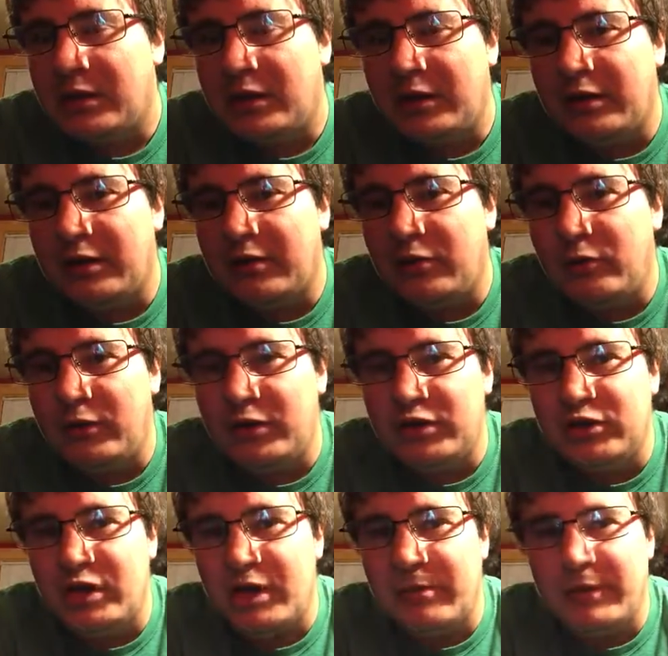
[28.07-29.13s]
at the
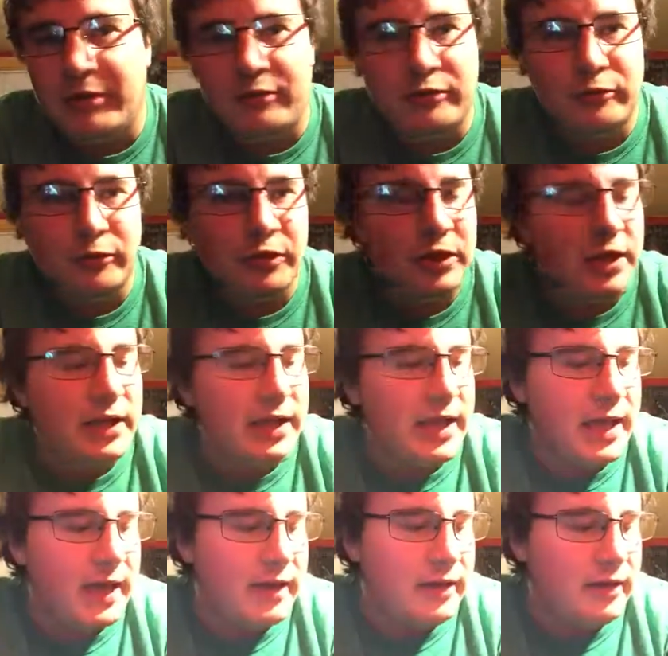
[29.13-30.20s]
one job I was
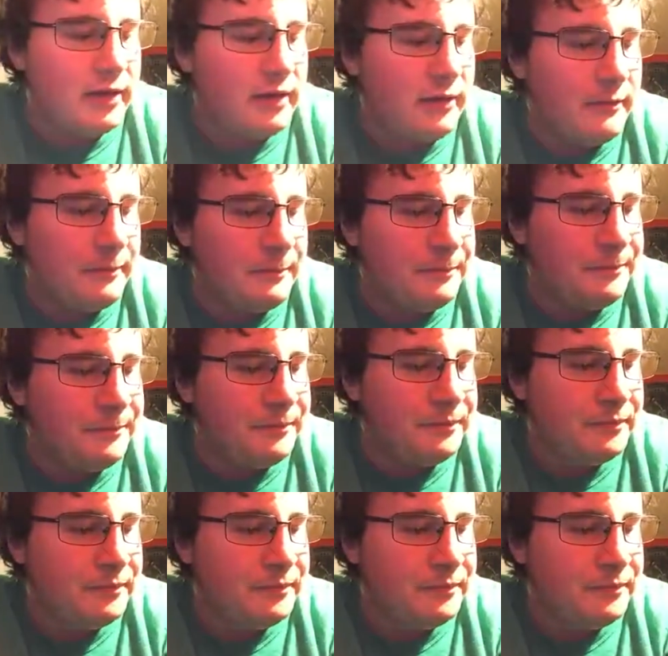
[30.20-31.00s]
working at, um,